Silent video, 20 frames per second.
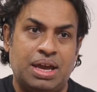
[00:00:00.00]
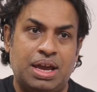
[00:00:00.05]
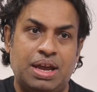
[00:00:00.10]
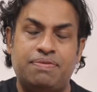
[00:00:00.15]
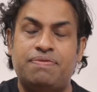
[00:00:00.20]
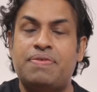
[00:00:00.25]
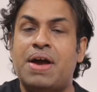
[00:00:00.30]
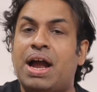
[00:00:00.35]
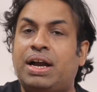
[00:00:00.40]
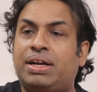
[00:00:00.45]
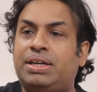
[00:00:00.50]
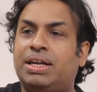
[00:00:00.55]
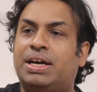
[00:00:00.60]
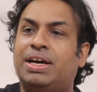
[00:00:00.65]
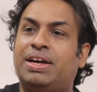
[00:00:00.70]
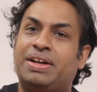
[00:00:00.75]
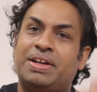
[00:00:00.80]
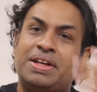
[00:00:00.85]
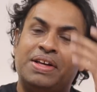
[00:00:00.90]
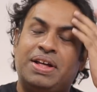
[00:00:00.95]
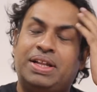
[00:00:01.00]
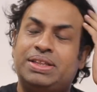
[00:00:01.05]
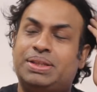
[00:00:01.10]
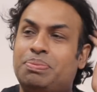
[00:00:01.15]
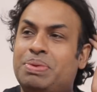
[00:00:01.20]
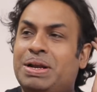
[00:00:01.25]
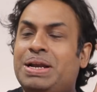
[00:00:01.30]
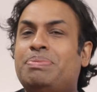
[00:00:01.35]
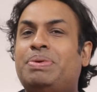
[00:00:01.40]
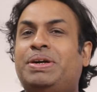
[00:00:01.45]
In fact, the
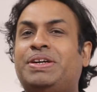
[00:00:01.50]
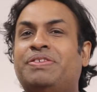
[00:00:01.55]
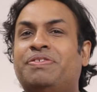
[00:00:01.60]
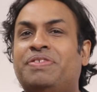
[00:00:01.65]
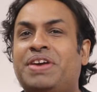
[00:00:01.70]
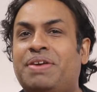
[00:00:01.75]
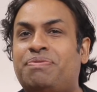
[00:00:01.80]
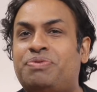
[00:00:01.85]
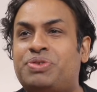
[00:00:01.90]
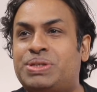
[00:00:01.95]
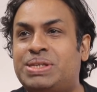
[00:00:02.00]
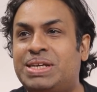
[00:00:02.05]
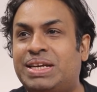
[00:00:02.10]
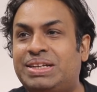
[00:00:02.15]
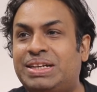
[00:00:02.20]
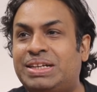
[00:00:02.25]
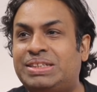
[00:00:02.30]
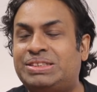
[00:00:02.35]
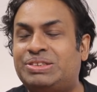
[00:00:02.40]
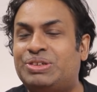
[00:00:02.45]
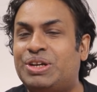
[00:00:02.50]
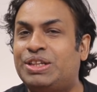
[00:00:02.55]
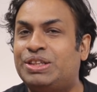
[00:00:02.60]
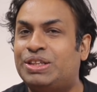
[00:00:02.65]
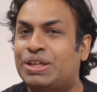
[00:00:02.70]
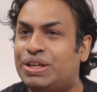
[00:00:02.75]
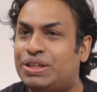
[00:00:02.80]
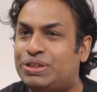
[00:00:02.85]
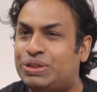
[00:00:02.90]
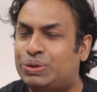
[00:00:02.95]
millimeter wave signal
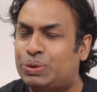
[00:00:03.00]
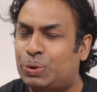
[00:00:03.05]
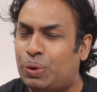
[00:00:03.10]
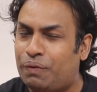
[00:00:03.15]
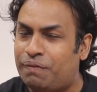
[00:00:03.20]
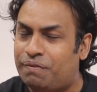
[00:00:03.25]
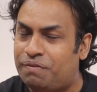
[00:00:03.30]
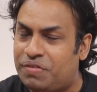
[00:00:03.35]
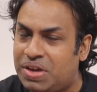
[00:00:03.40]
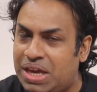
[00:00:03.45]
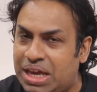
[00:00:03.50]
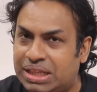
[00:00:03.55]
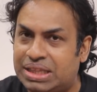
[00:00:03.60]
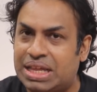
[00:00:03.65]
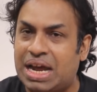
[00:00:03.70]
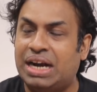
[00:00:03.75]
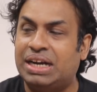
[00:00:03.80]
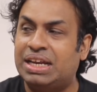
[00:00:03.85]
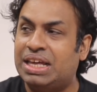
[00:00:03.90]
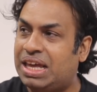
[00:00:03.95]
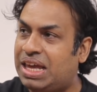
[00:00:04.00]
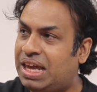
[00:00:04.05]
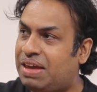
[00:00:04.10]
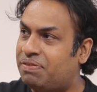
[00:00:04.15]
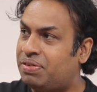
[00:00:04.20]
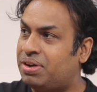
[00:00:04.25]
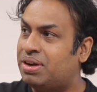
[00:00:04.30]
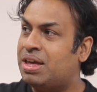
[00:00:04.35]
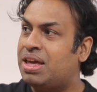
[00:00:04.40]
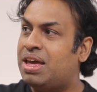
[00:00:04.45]
strength is so weak that
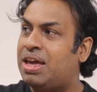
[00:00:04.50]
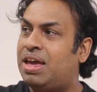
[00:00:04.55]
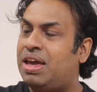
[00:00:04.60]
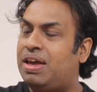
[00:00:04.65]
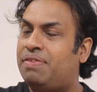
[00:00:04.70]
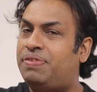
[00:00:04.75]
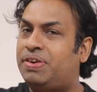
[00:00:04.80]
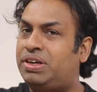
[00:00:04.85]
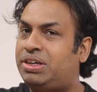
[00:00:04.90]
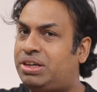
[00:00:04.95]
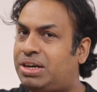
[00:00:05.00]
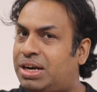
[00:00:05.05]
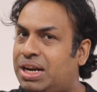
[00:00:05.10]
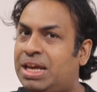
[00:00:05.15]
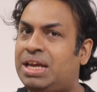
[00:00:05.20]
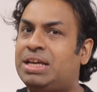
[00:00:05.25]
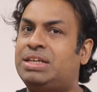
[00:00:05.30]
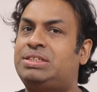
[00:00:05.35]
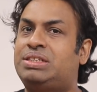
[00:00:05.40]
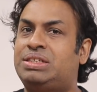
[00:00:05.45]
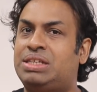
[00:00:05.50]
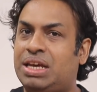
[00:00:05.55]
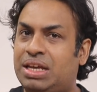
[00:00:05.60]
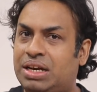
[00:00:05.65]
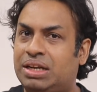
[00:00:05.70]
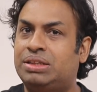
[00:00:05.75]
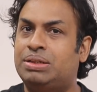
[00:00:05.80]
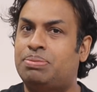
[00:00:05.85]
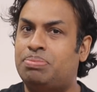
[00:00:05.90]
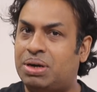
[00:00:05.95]
even if a tree is
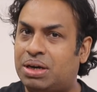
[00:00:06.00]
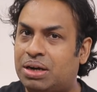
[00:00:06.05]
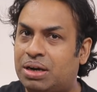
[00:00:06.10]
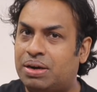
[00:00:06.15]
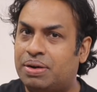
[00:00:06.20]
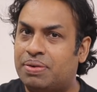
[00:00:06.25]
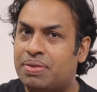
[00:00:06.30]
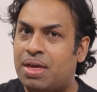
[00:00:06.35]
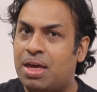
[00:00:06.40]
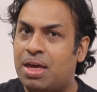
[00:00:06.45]
there in the middle,